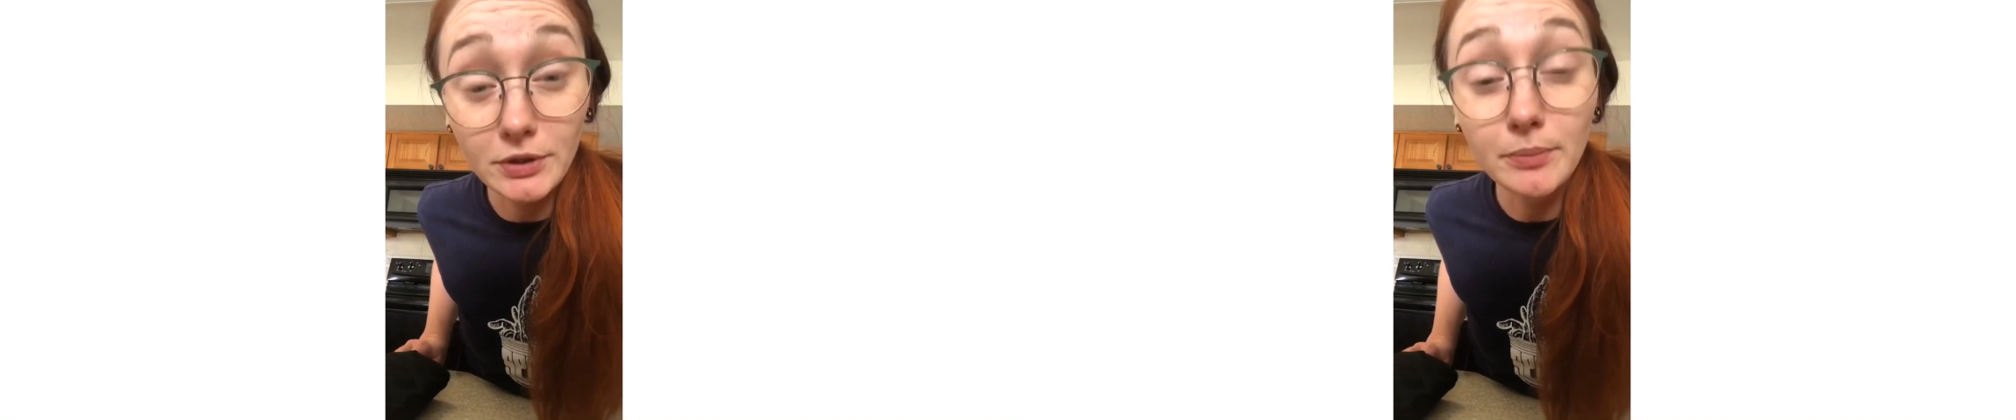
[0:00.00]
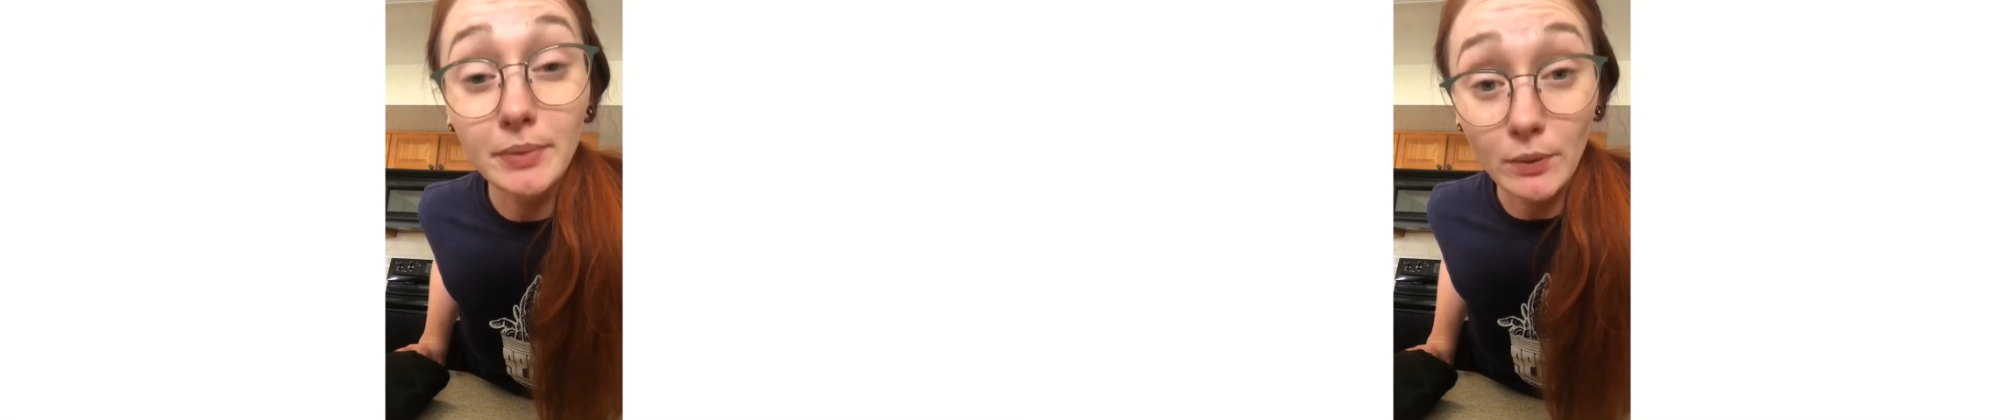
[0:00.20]

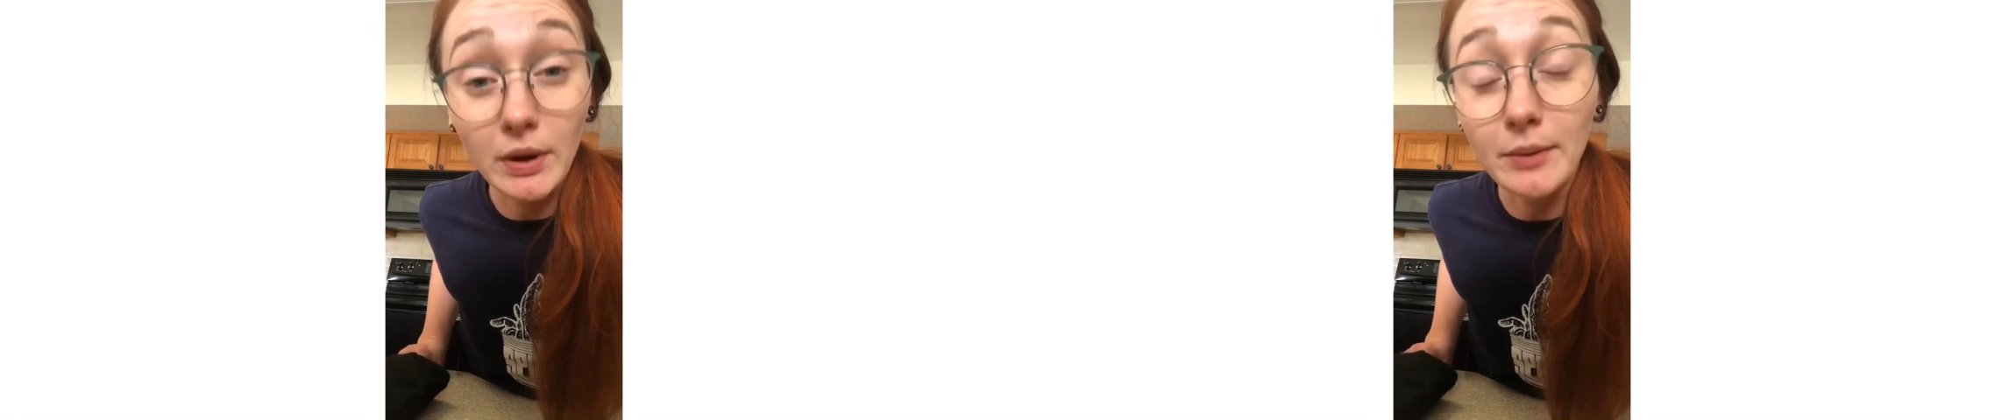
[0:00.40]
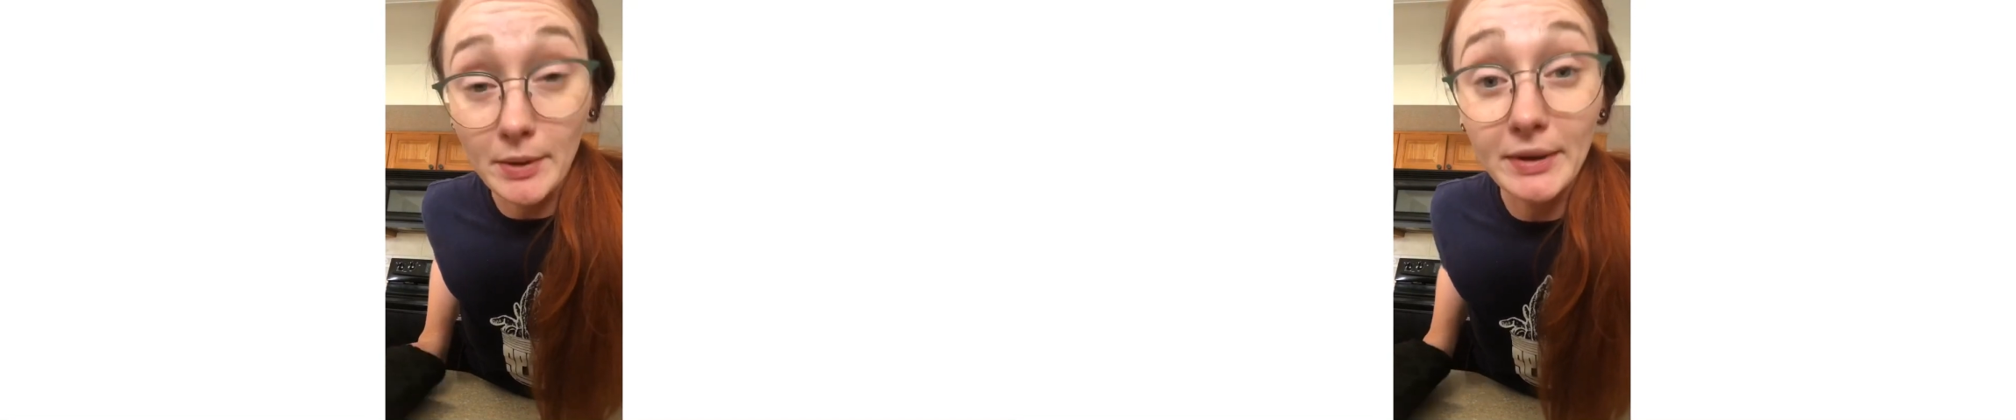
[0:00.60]
by what
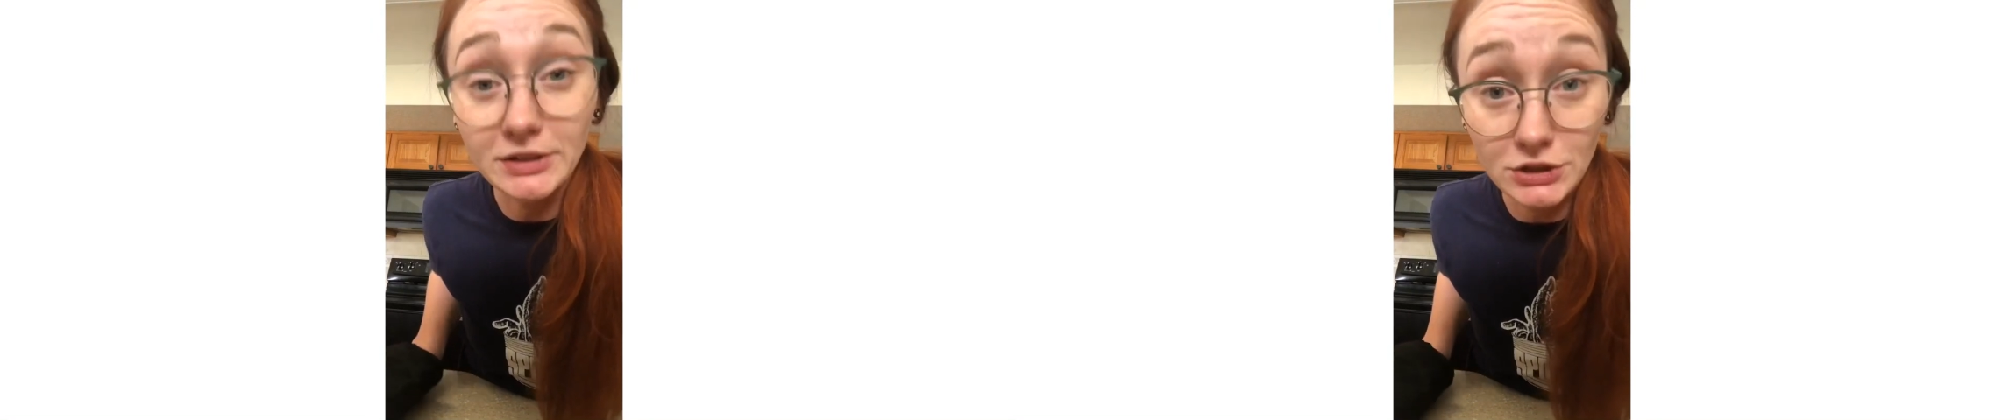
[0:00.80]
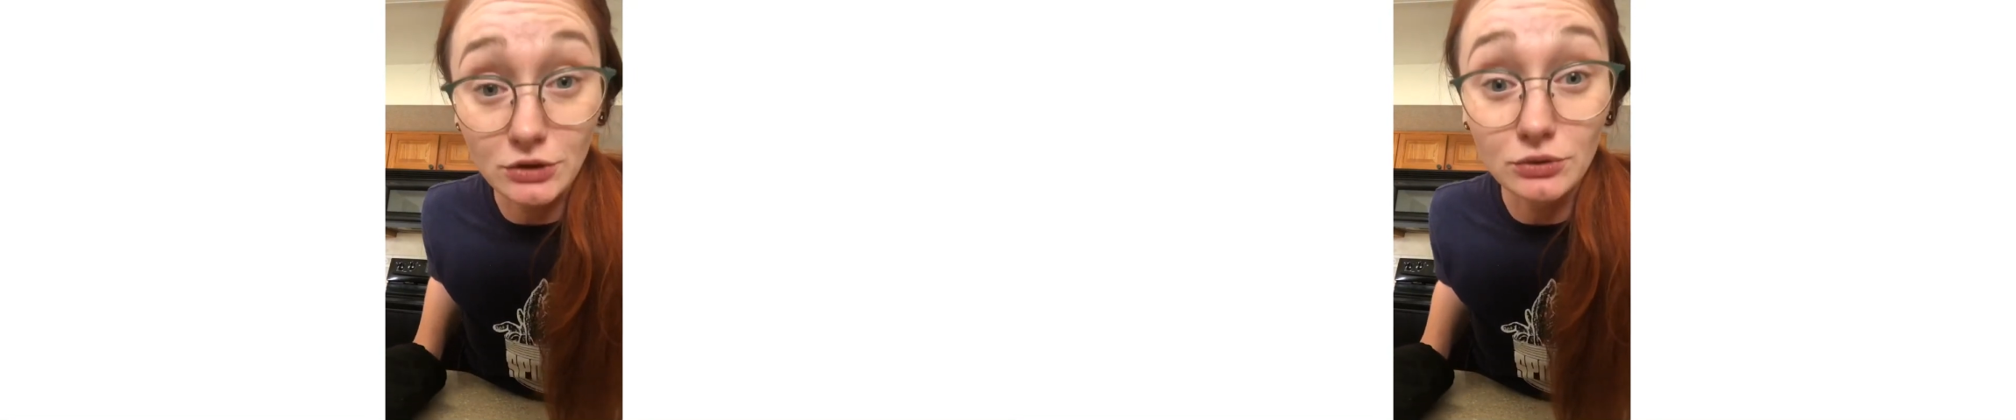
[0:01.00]
I'm about to
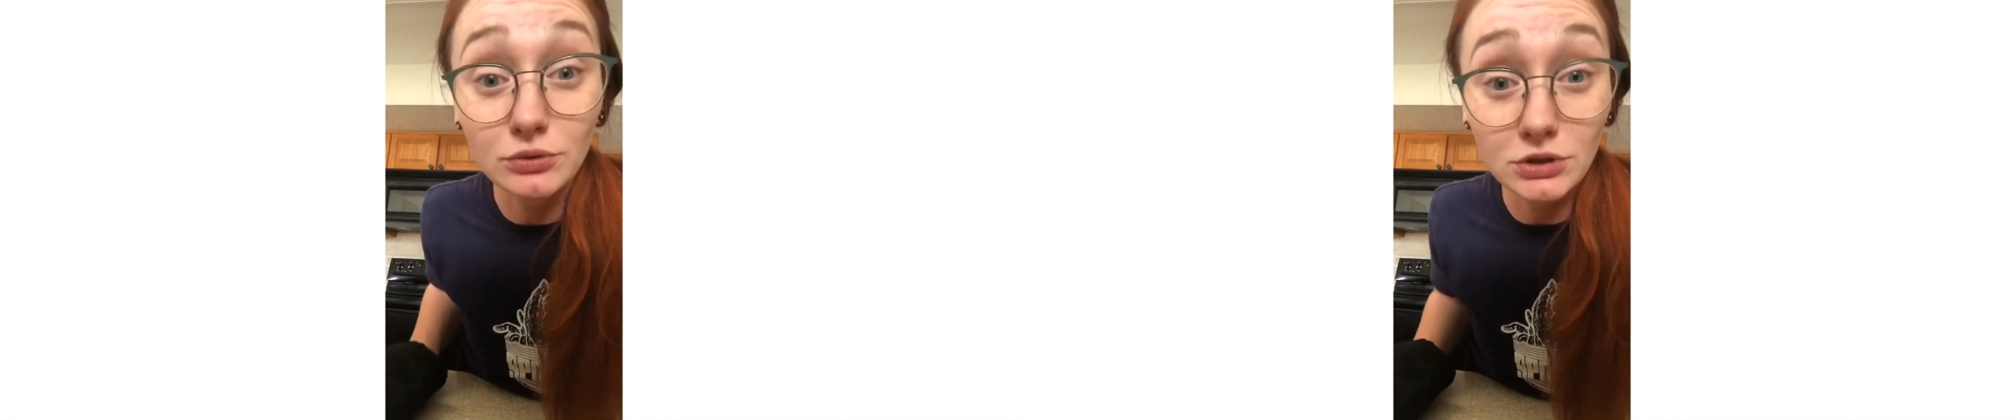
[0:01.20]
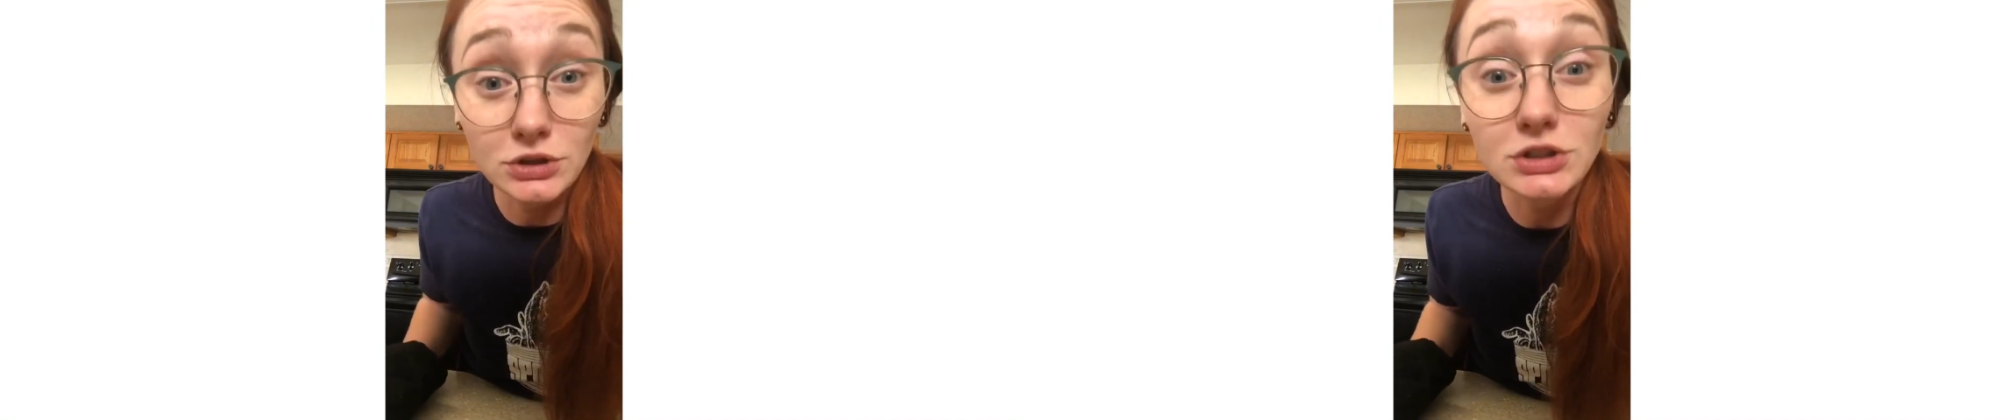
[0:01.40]
do
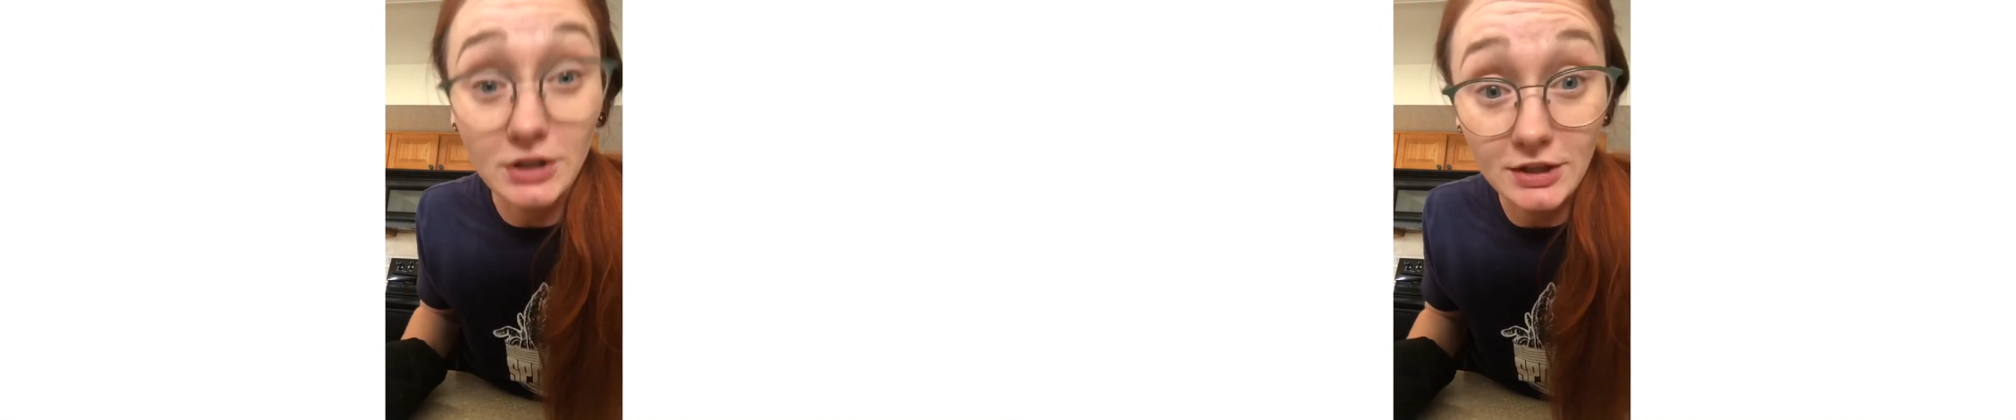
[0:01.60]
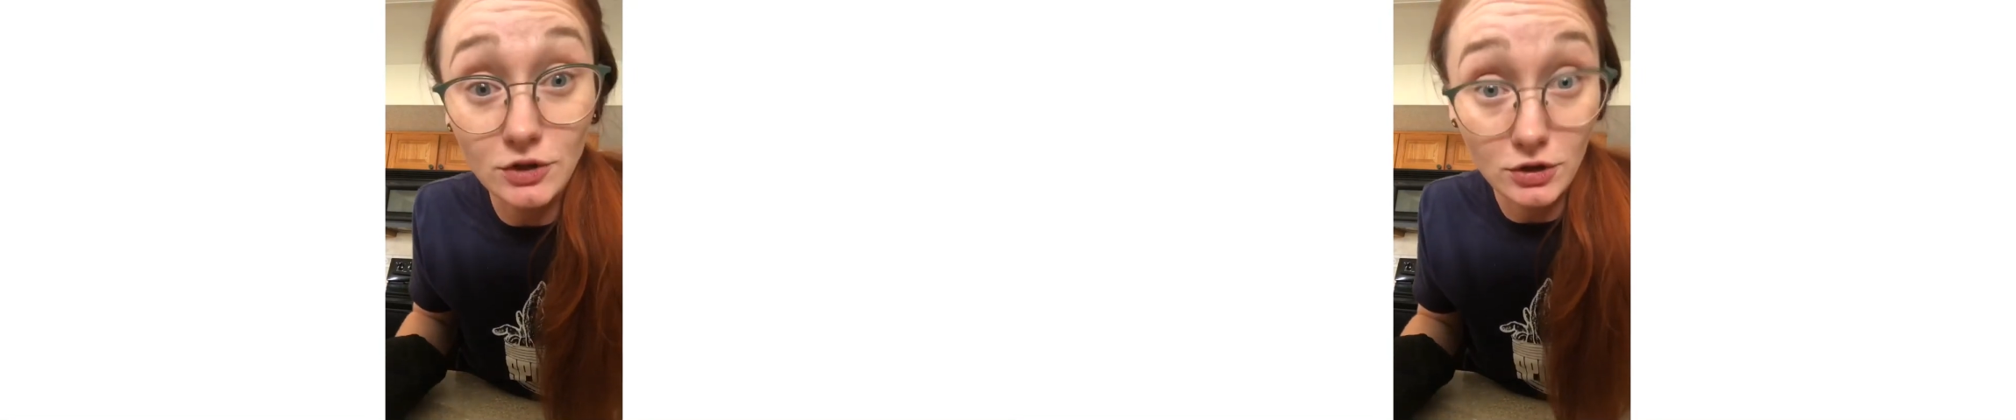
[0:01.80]
to
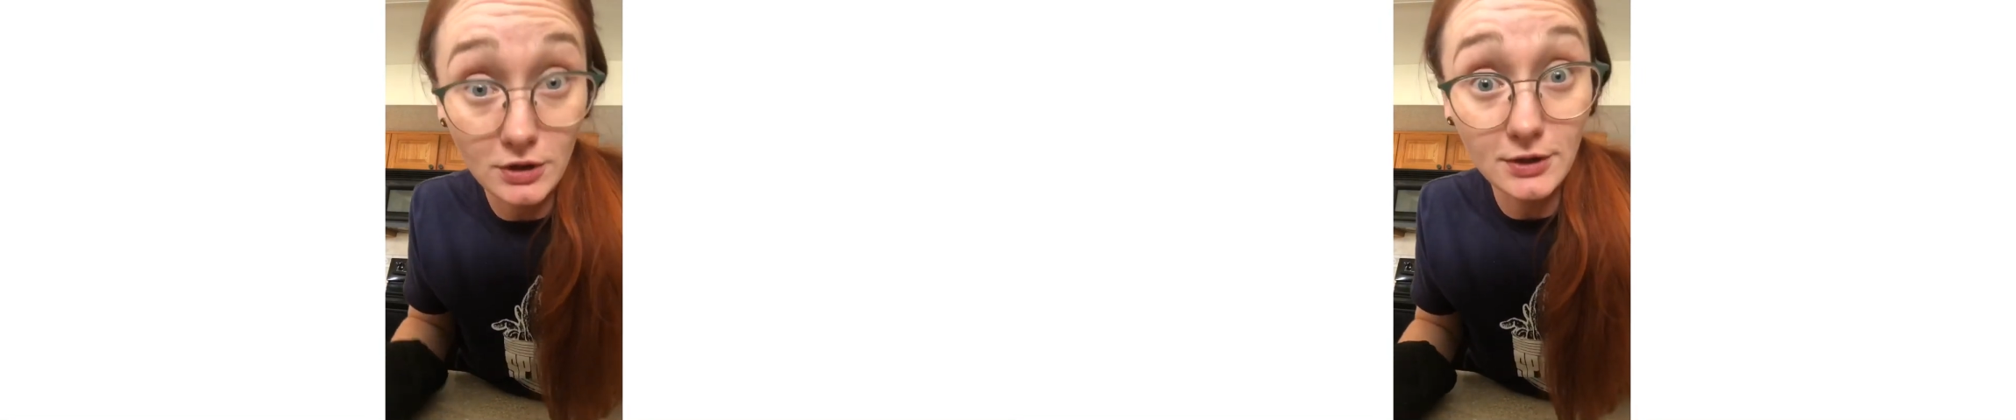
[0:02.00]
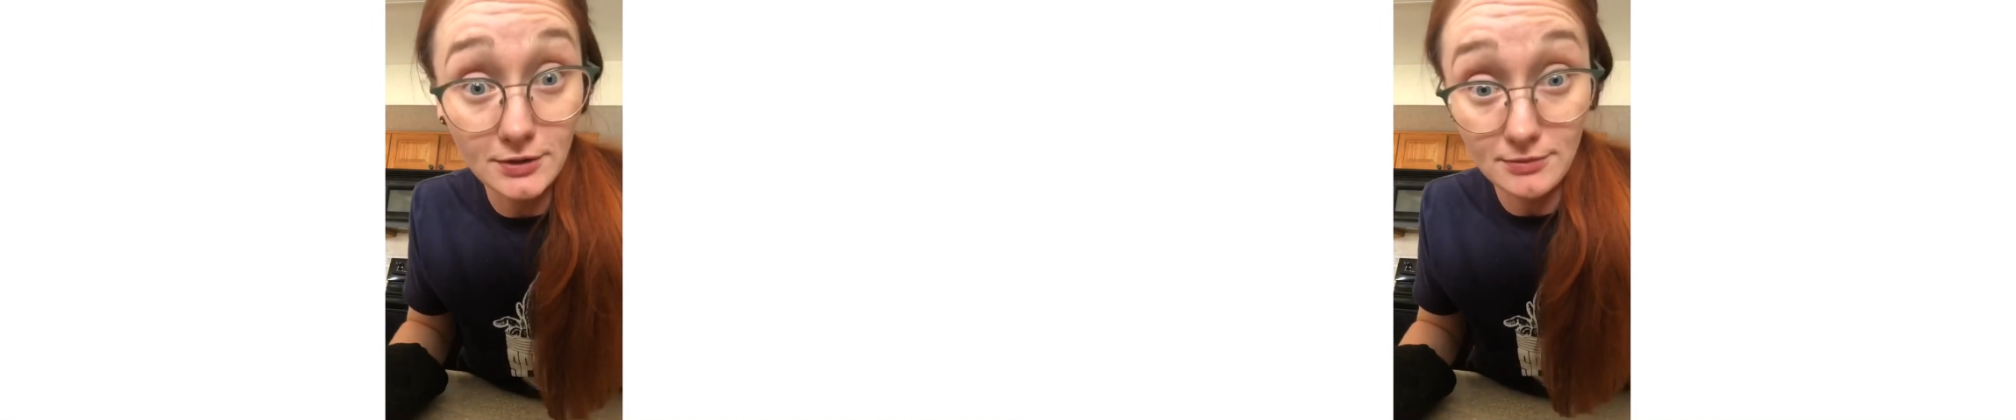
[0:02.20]
these
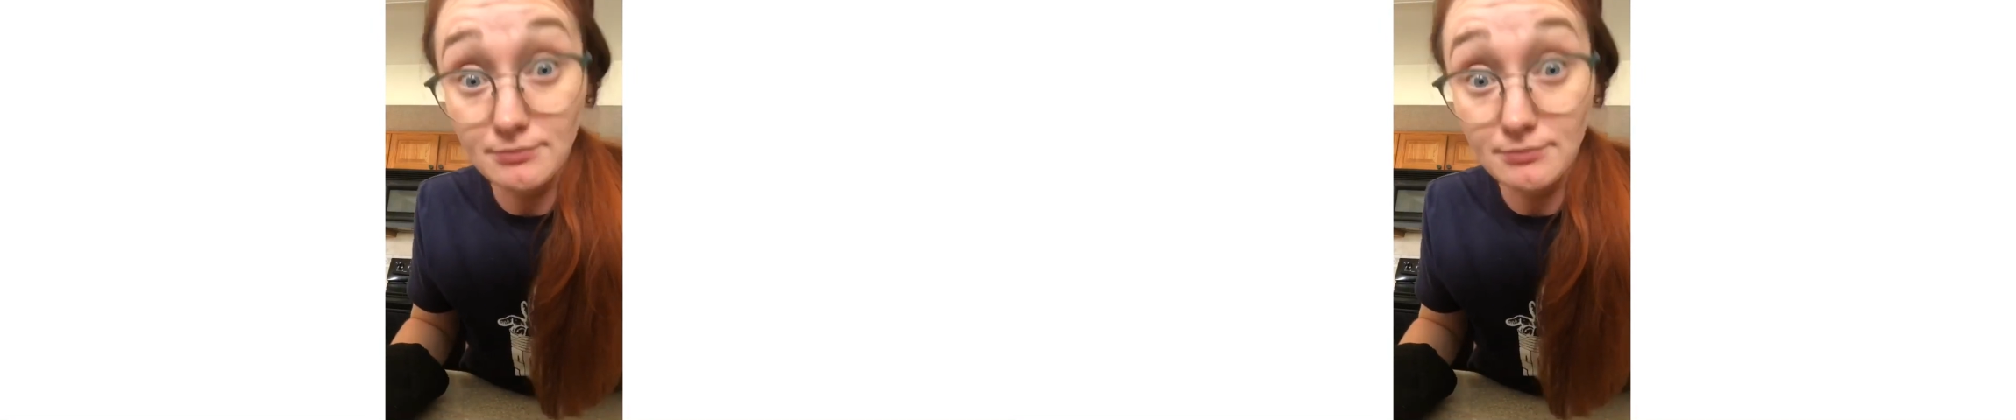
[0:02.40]
cookies.